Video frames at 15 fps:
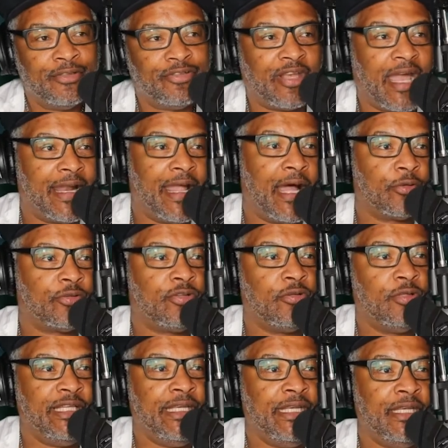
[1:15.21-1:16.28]
Shout out
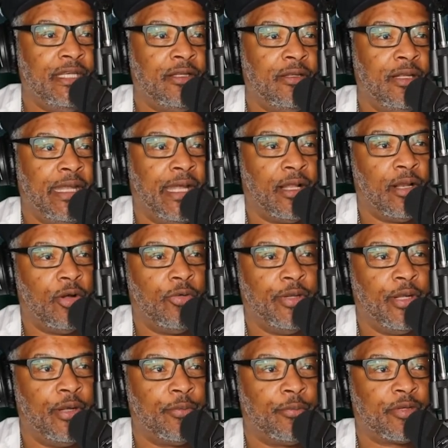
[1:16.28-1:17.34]
to the
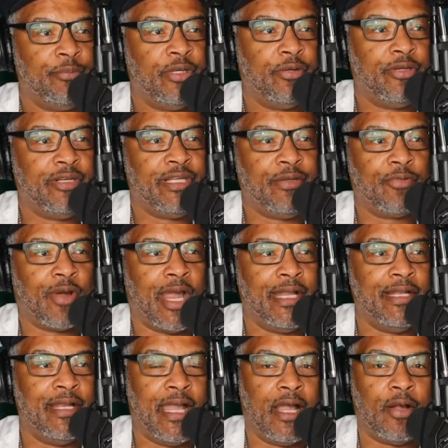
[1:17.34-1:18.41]
LOM community
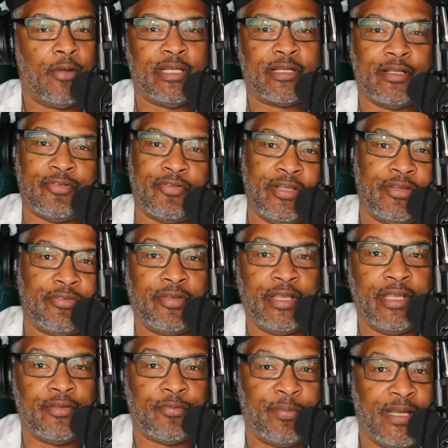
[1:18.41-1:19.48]
right now because this
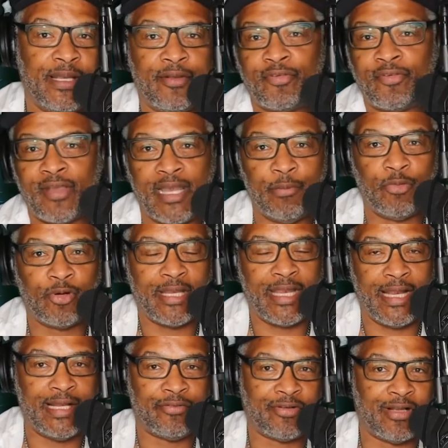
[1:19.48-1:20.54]
is being
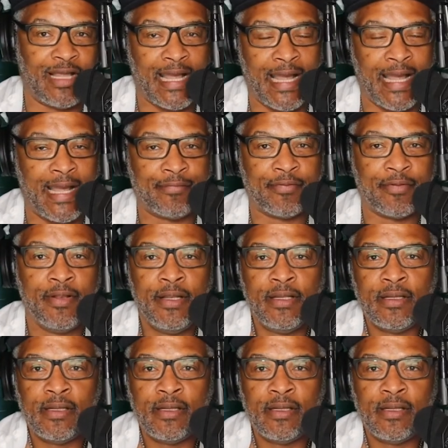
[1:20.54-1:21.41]
simulcast live.